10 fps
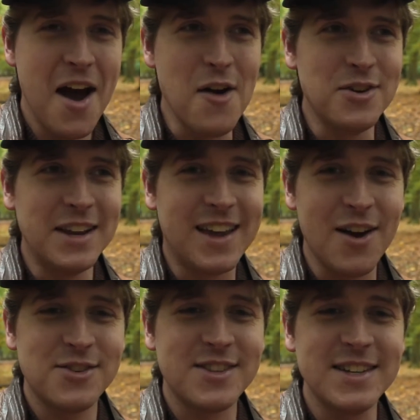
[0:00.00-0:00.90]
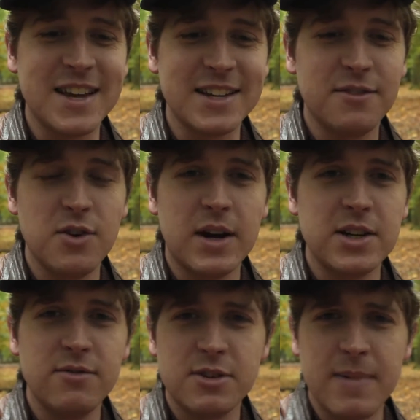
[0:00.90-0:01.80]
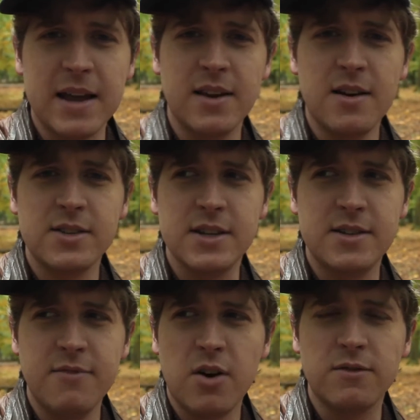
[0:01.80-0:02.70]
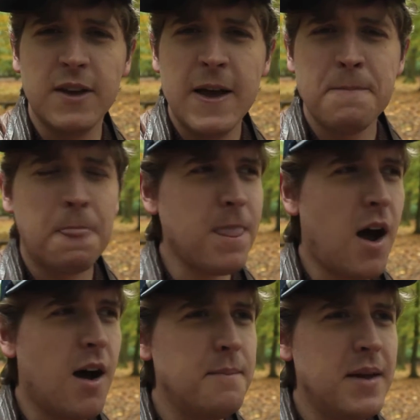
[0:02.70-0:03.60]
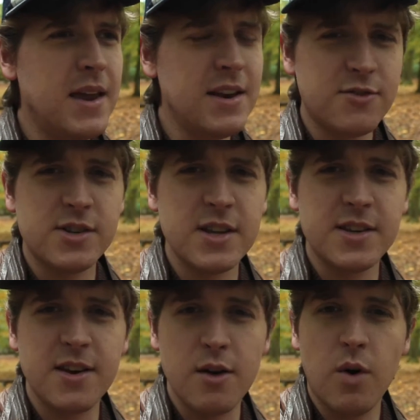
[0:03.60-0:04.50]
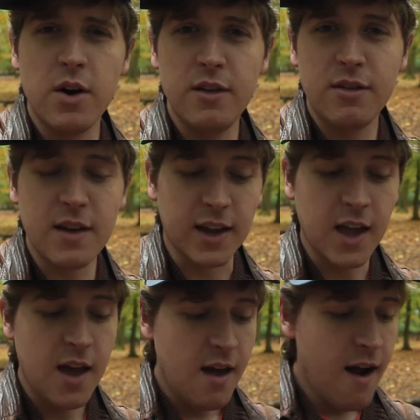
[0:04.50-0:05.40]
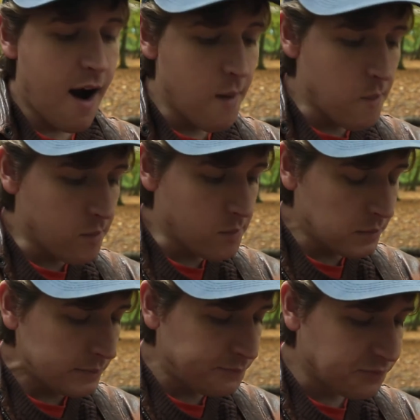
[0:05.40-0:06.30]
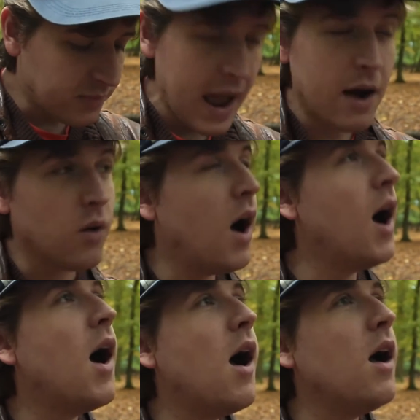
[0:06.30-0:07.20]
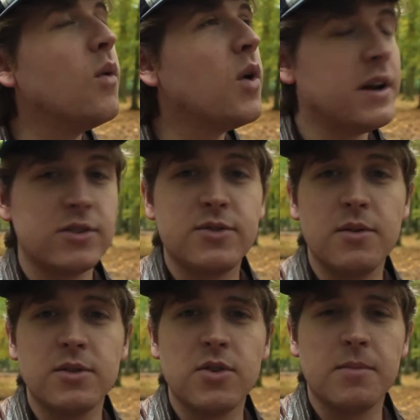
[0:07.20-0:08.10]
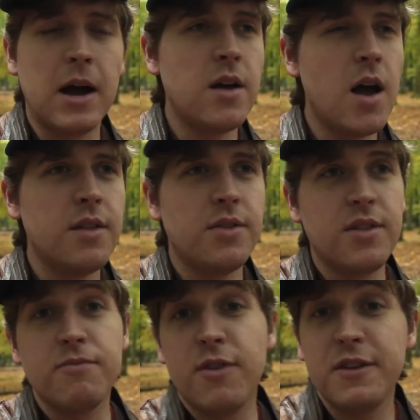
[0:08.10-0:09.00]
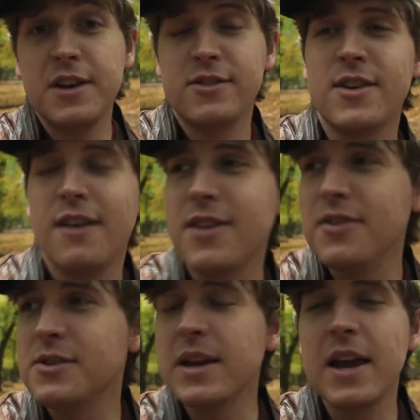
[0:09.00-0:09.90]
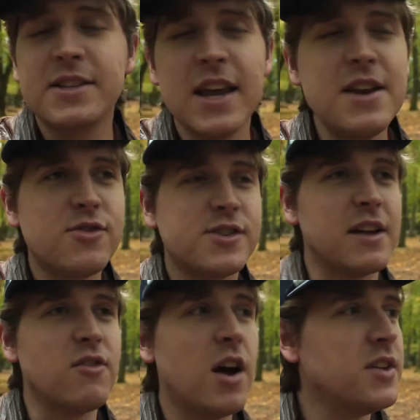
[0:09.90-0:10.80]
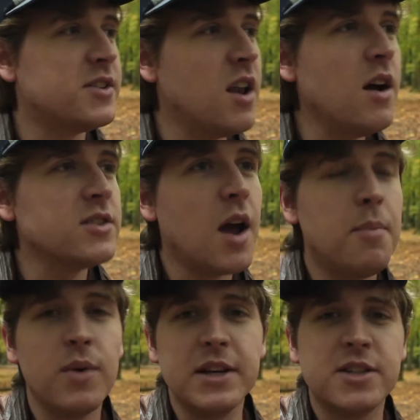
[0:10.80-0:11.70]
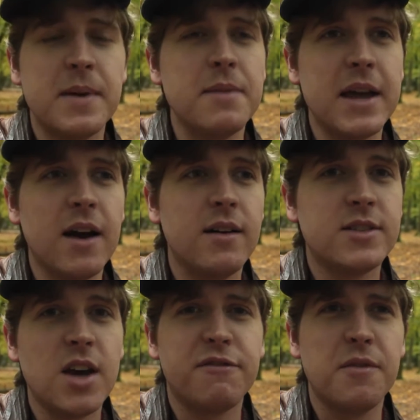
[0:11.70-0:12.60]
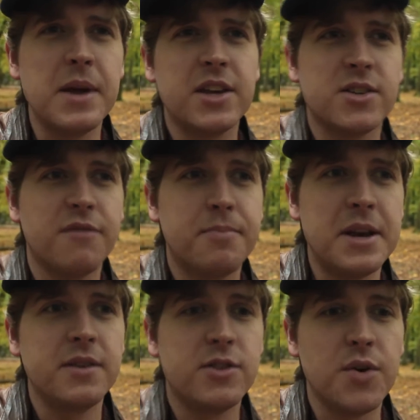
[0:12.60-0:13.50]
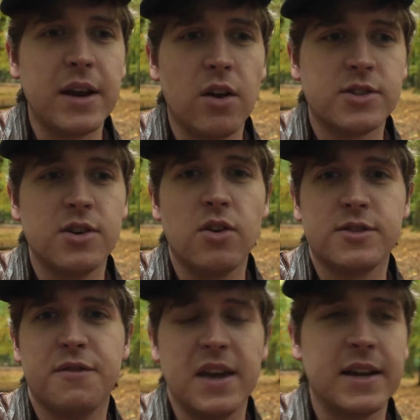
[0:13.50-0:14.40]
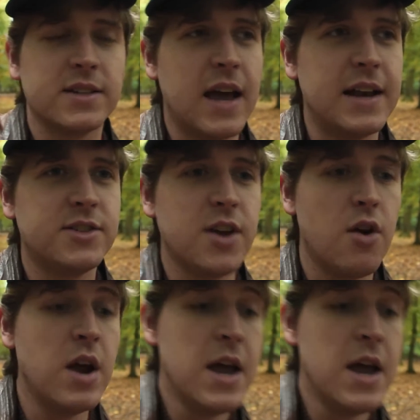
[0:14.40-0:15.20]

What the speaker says: only go to these gigs if you actually respect the artist involved? I'm interested to know what you think. Now, what else do I want to talk about? The videos that I've done this week. It's interesting, right? This last couple of weeks has been a bit tough for me because I've been doing lots and lots of things, and so